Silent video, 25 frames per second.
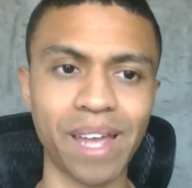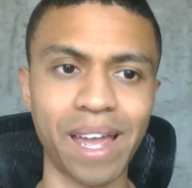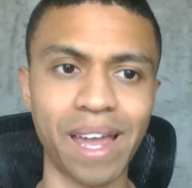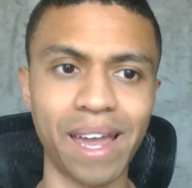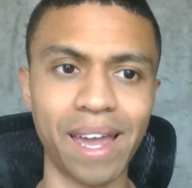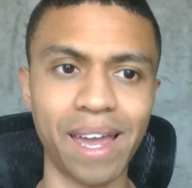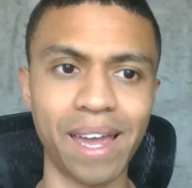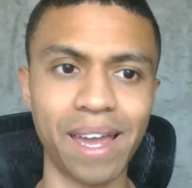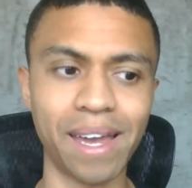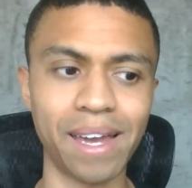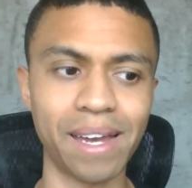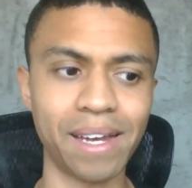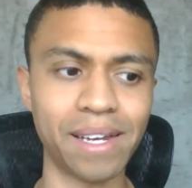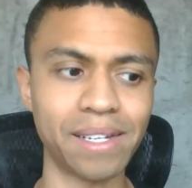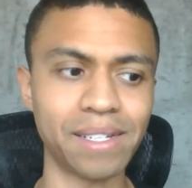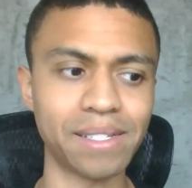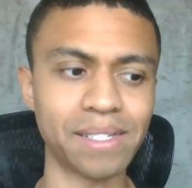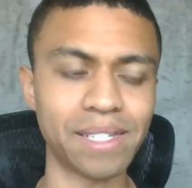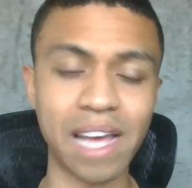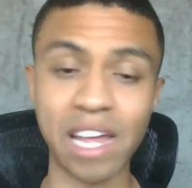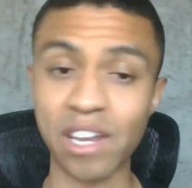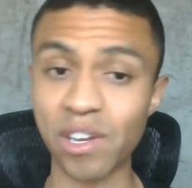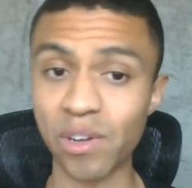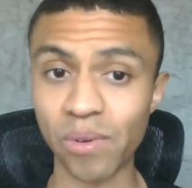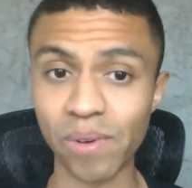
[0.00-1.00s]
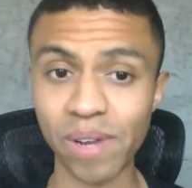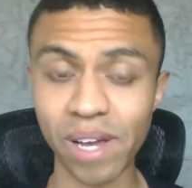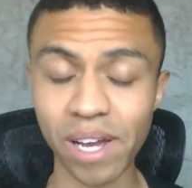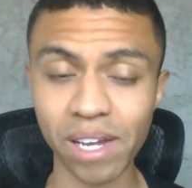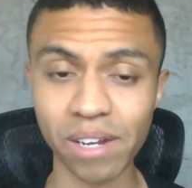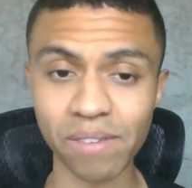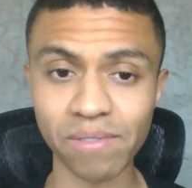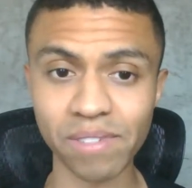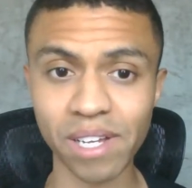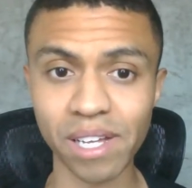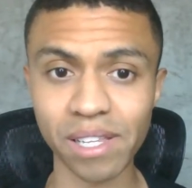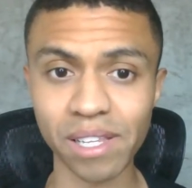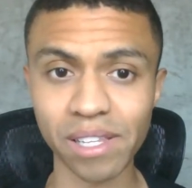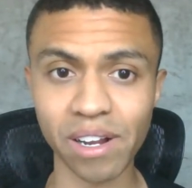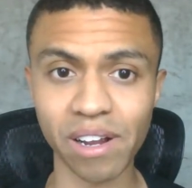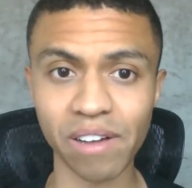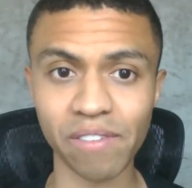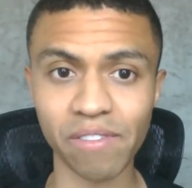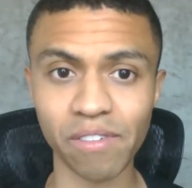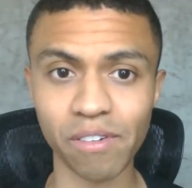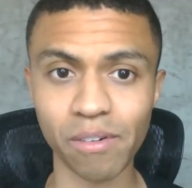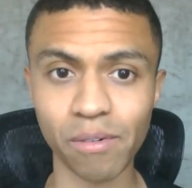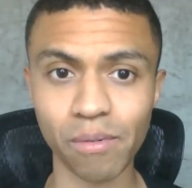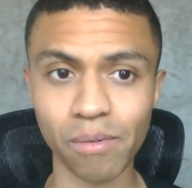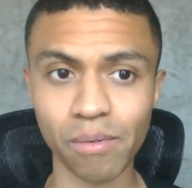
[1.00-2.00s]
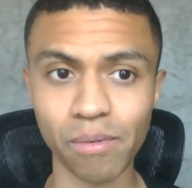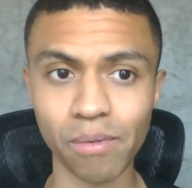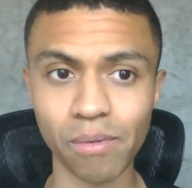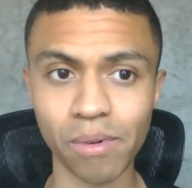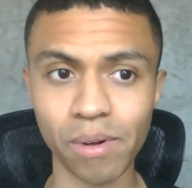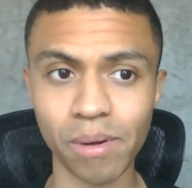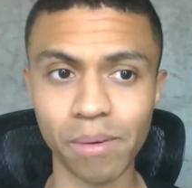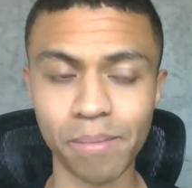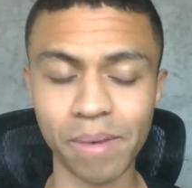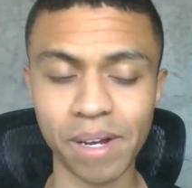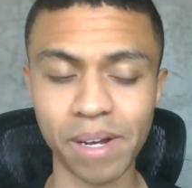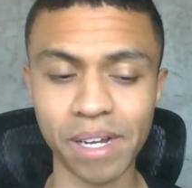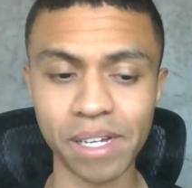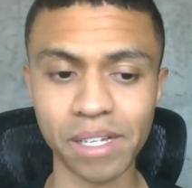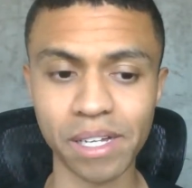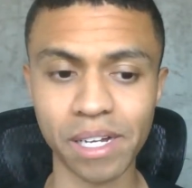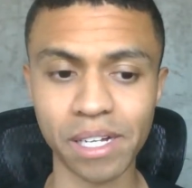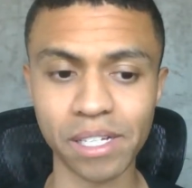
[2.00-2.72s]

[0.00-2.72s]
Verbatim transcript: and had no negatives on there after my,